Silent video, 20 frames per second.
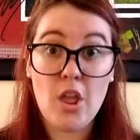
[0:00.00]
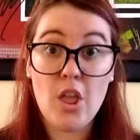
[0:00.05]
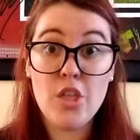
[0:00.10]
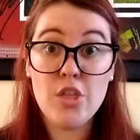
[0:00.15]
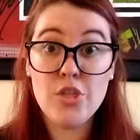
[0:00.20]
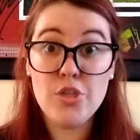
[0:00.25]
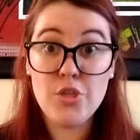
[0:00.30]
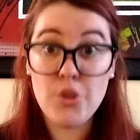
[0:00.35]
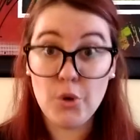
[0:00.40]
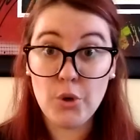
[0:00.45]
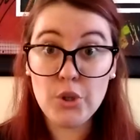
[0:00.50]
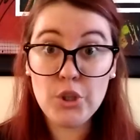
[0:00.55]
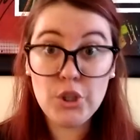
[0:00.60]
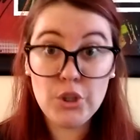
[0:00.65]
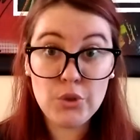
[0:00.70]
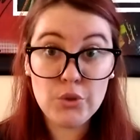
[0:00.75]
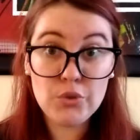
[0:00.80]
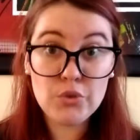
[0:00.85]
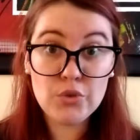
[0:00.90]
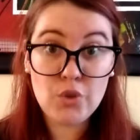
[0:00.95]
Don't
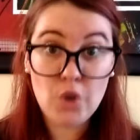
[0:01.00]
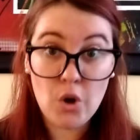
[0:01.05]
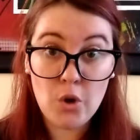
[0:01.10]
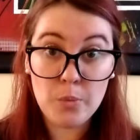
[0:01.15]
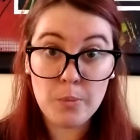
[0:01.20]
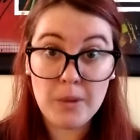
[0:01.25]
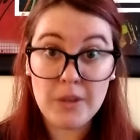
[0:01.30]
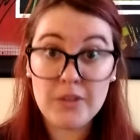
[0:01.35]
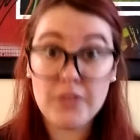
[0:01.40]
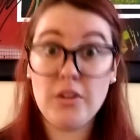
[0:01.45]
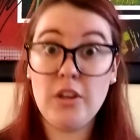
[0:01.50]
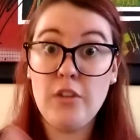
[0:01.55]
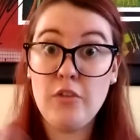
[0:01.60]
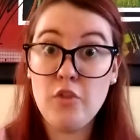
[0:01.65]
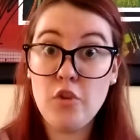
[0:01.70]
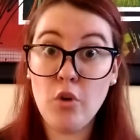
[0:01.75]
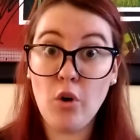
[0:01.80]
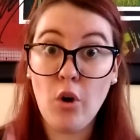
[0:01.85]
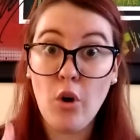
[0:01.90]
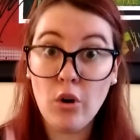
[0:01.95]
use commas if
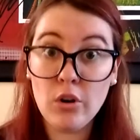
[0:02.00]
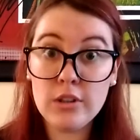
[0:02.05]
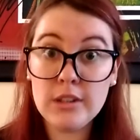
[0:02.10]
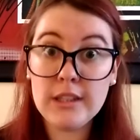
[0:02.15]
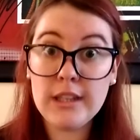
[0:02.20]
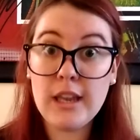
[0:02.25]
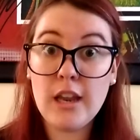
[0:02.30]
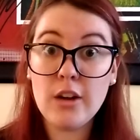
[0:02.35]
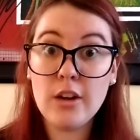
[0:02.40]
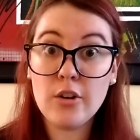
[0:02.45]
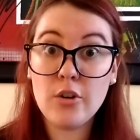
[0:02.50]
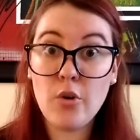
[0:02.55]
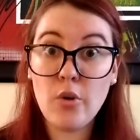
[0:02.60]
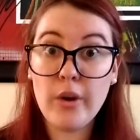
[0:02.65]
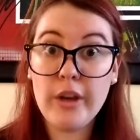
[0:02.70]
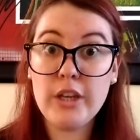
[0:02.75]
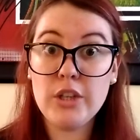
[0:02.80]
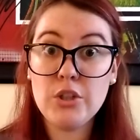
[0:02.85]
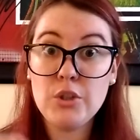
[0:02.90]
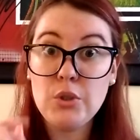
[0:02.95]
you only are
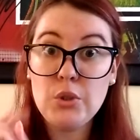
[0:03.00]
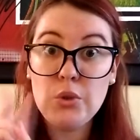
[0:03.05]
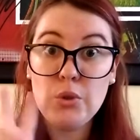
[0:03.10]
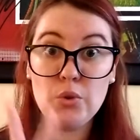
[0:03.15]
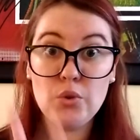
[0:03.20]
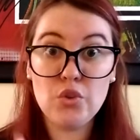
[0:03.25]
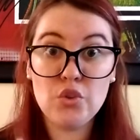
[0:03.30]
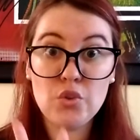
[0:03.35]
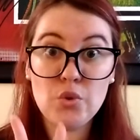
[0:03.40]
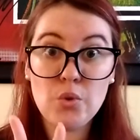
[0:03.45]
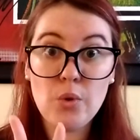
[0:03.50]
going to use 2